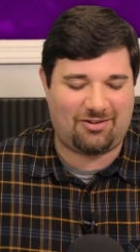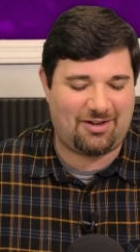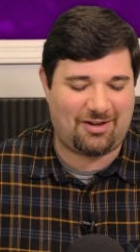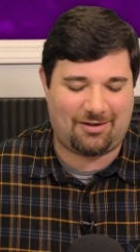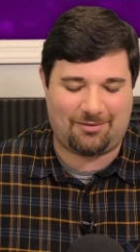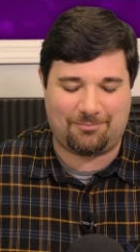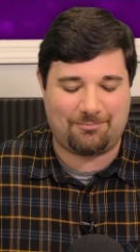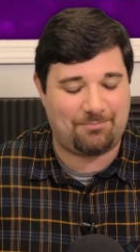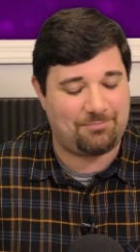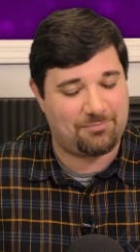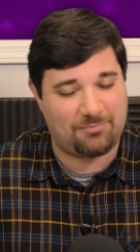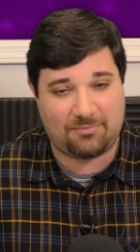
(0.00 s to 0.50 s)

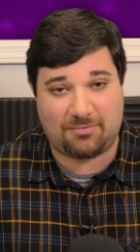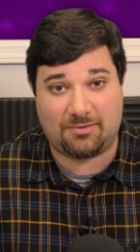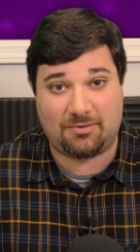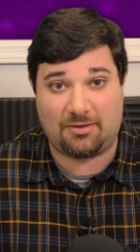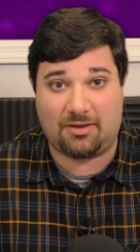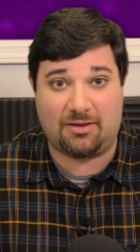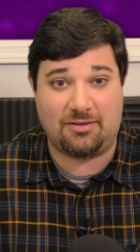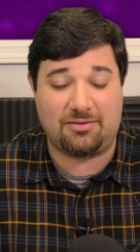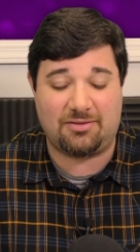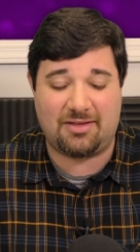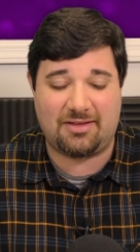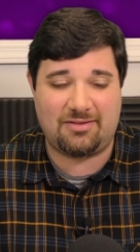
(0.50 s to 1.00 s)
Like,
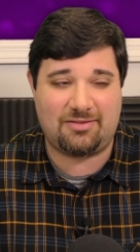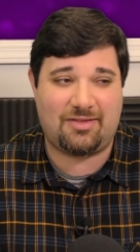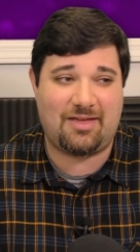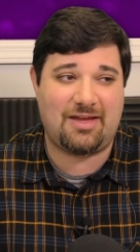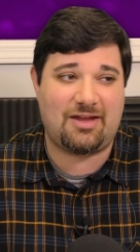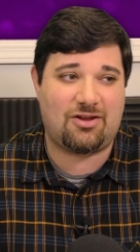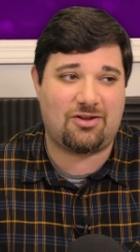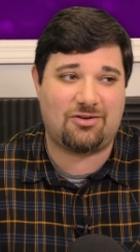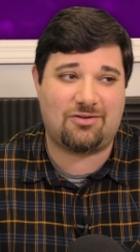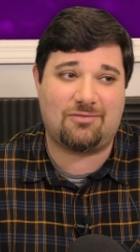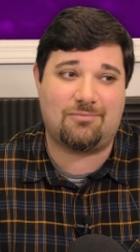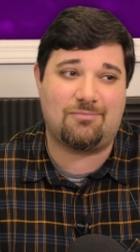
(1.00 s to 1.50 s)

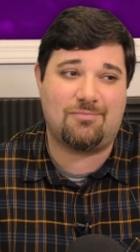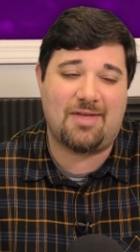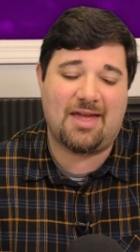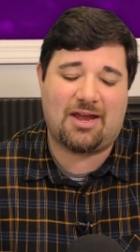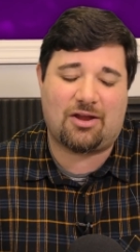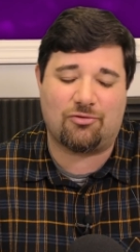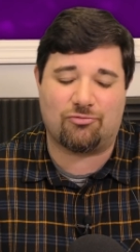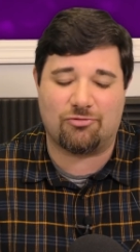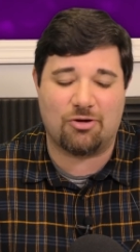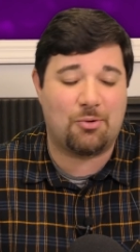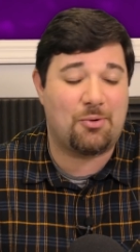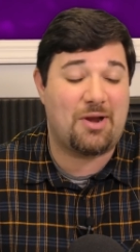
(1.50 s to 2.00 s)
they
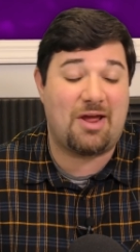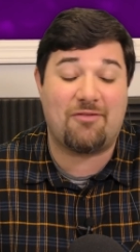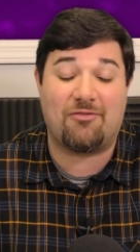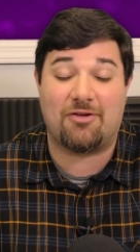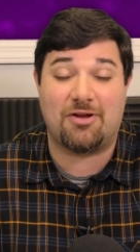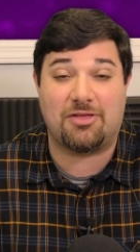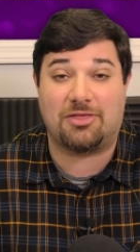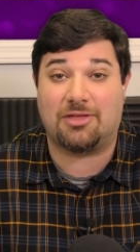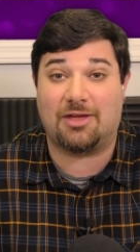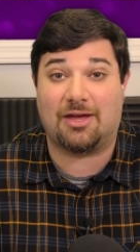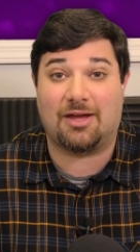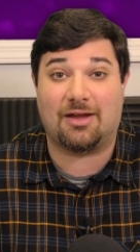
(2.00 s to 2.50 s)
could ruin
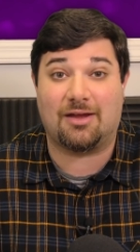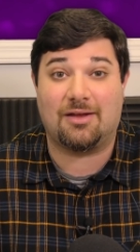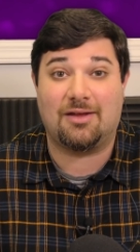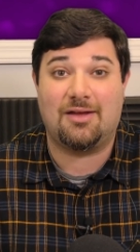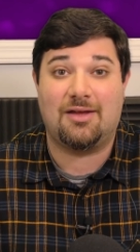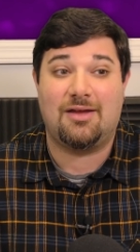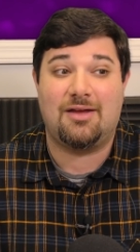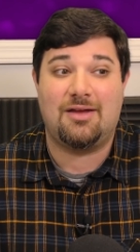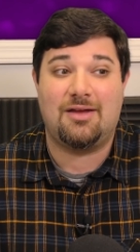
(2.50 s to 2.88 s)
everything.